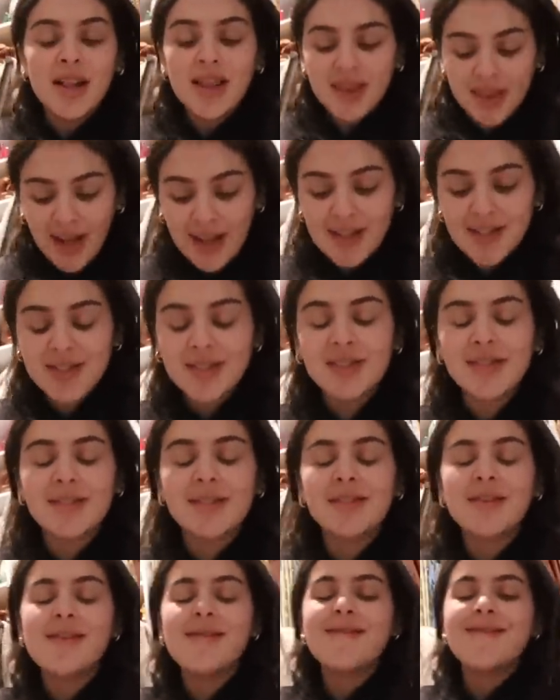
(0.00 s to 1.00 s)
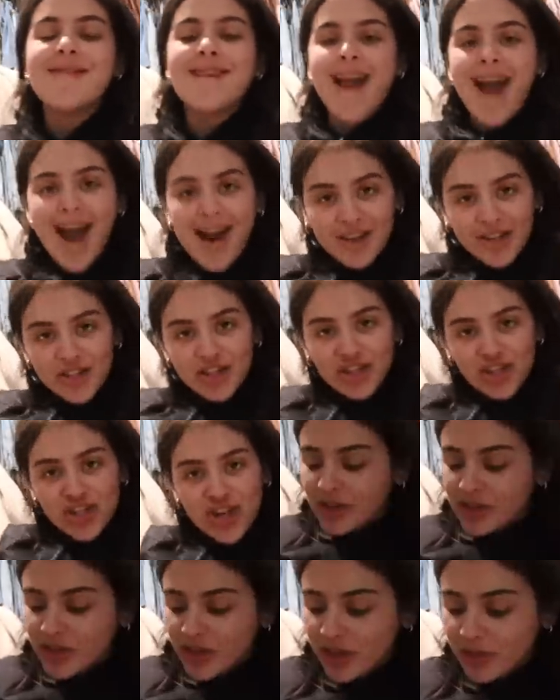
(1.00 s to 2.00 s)
that snatch
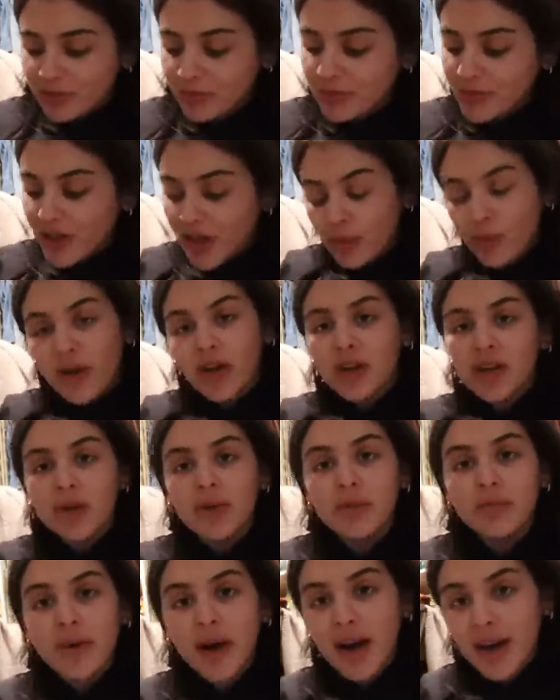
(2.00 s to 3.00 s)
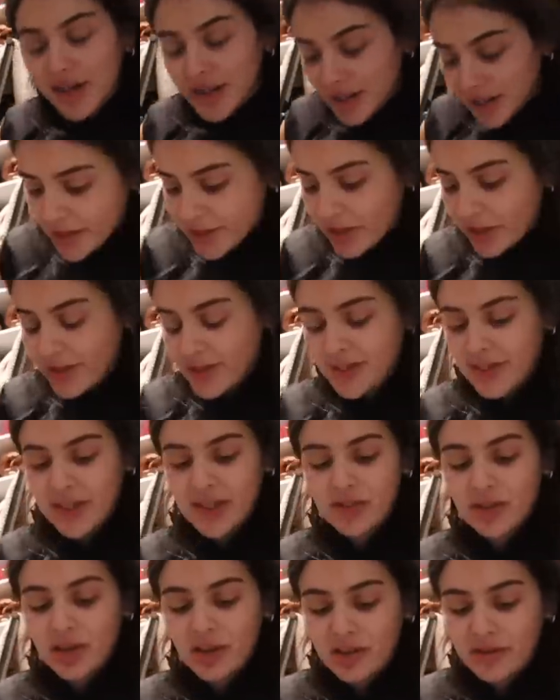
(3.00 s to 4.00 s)
it up. And we are going back. I saw this
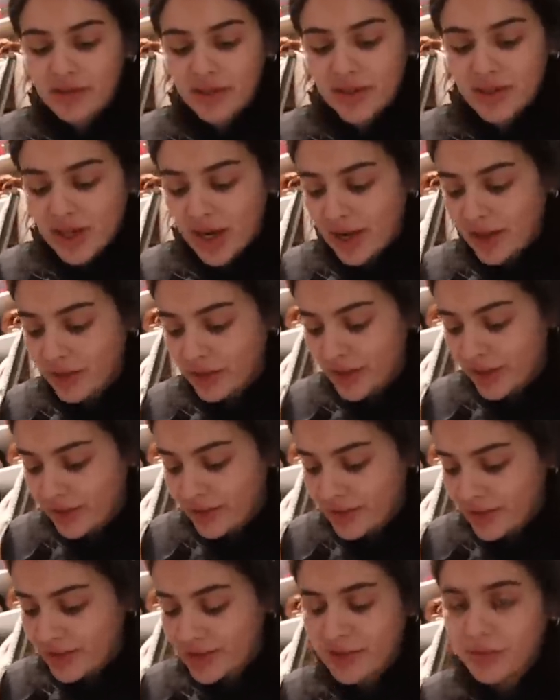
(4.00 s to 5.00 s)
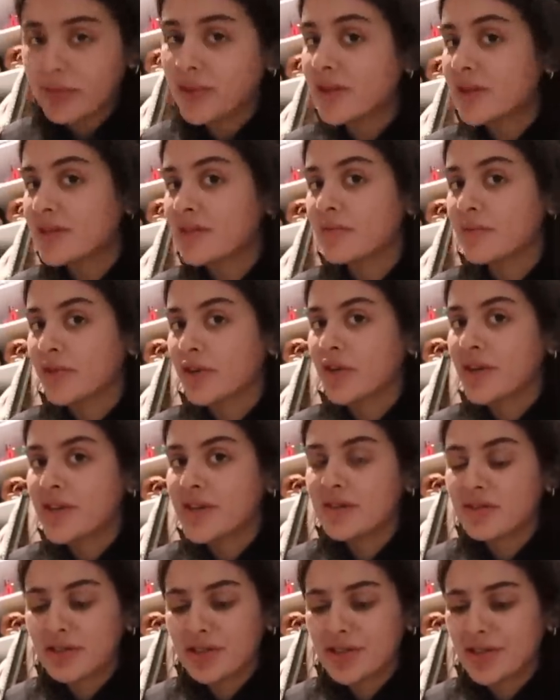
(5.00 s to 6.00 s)
TikTok of this guy who did something similar.
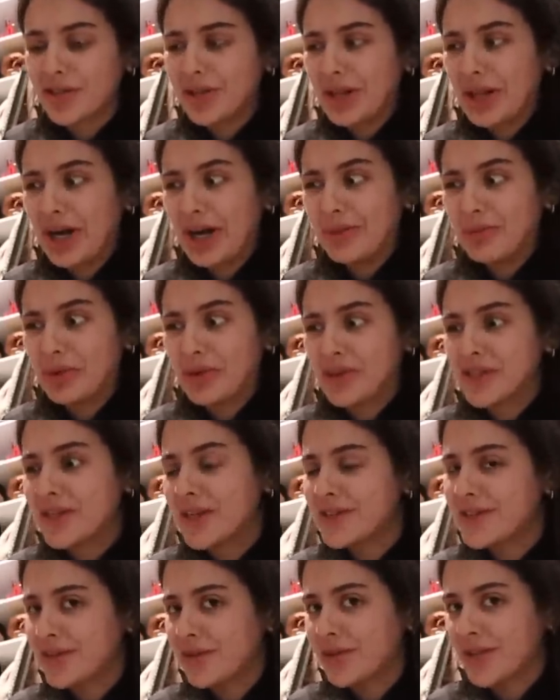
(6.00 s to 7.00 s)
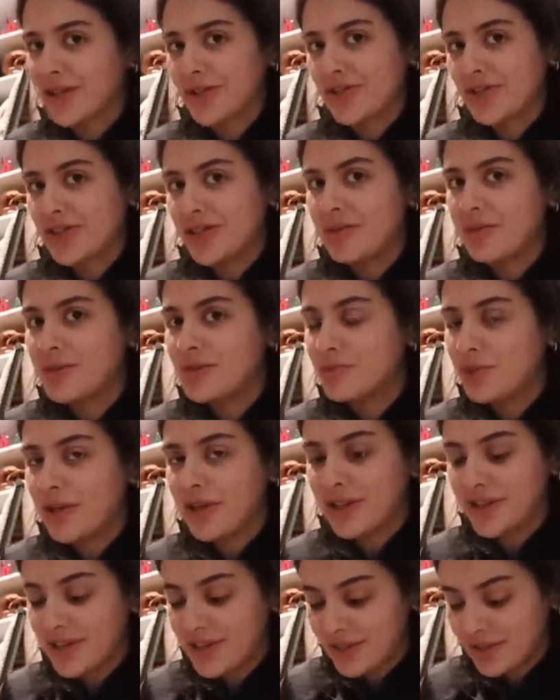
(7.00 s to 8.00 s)
His looked a lot more intense though, like she was
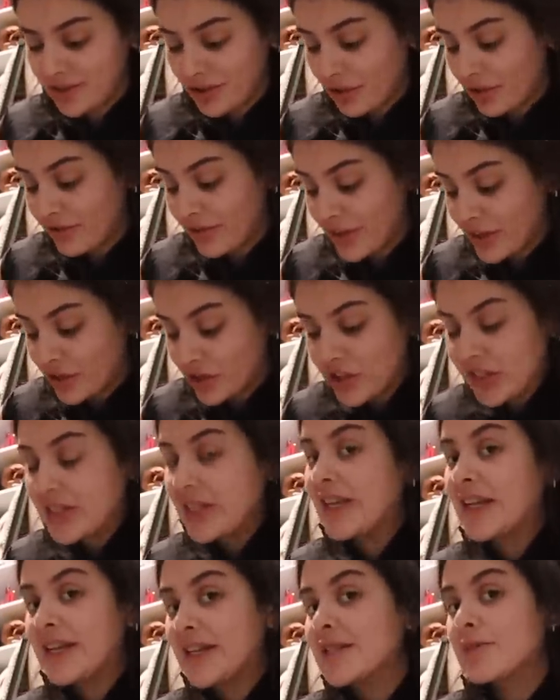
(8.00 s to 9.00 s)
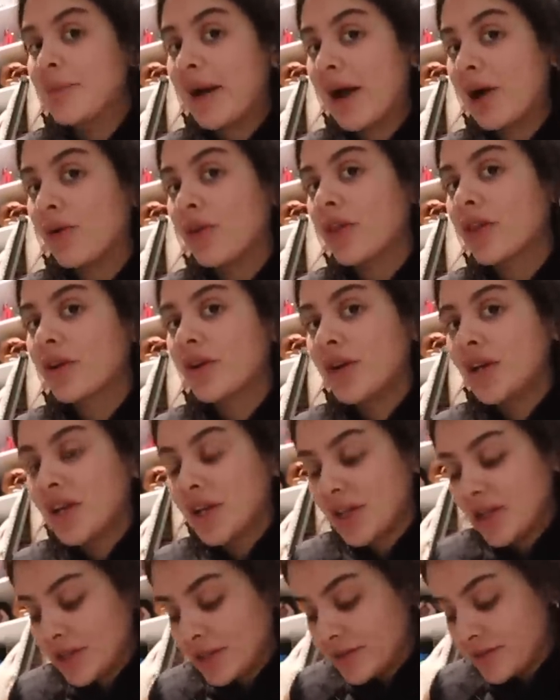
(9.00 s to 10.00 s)
putting her fingers in his mouth.
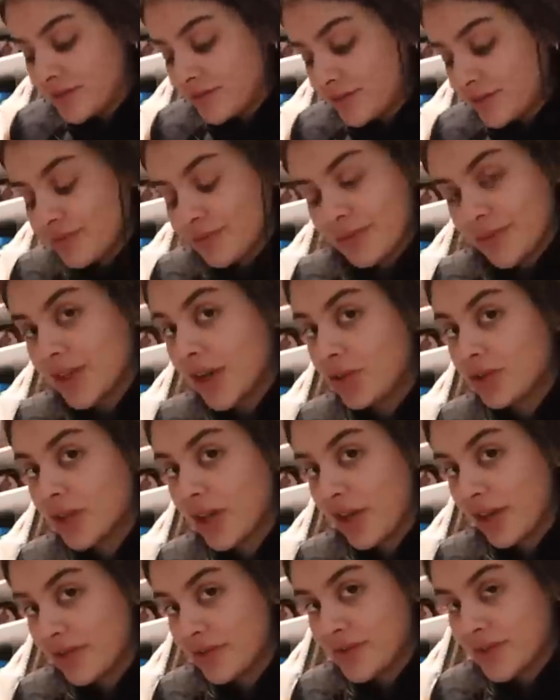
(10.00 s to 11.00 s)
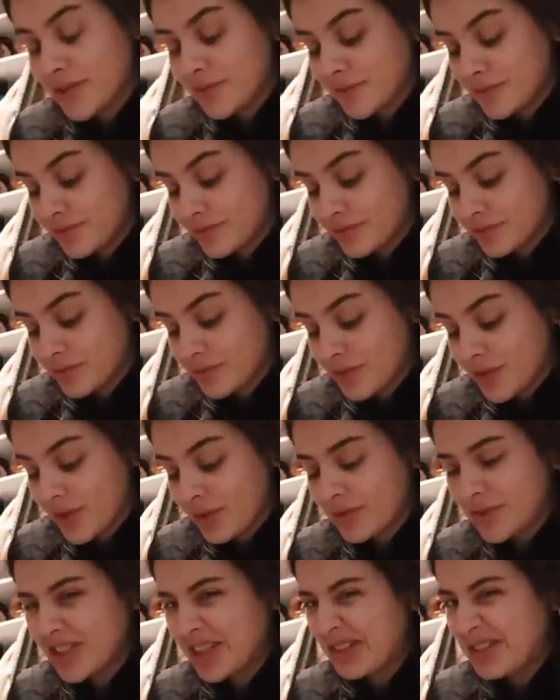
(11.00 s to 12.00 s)
No gloves.
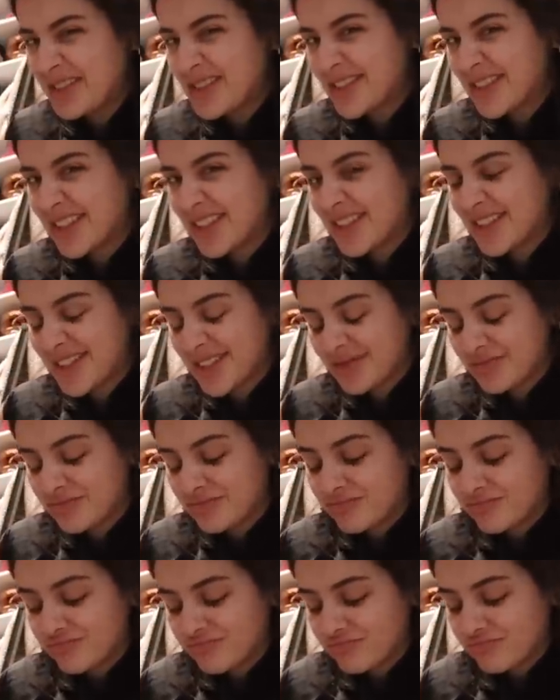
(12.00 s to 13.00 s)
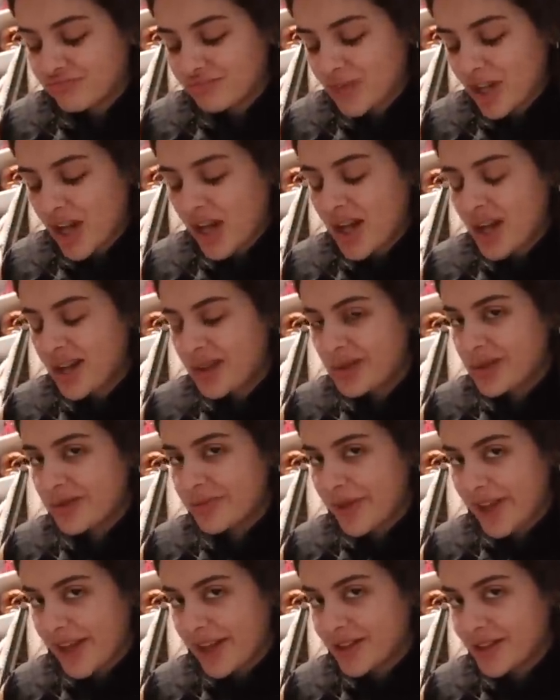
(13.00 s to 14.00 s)
Which I was like, whose
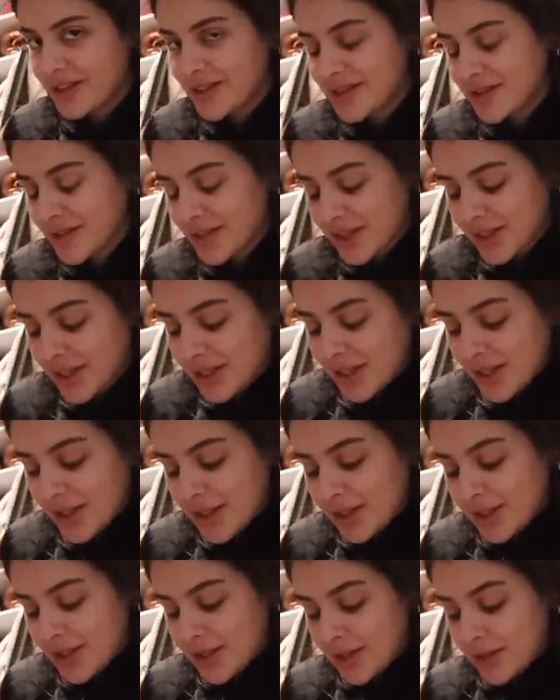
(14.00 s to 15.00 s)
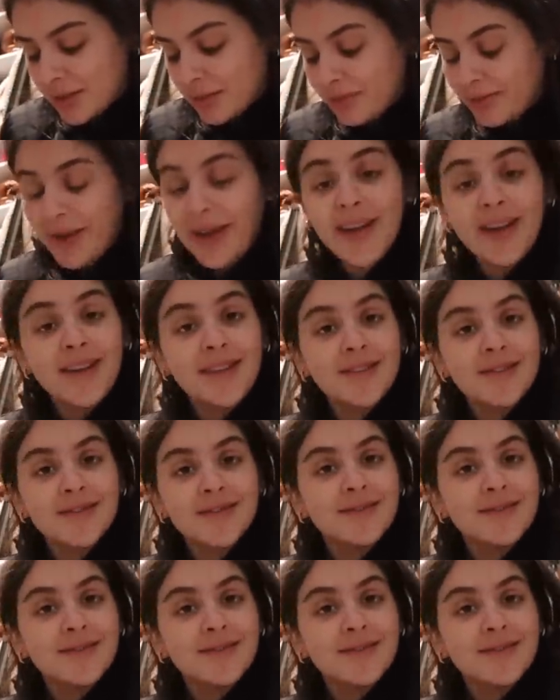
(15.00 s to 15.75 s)
man's? But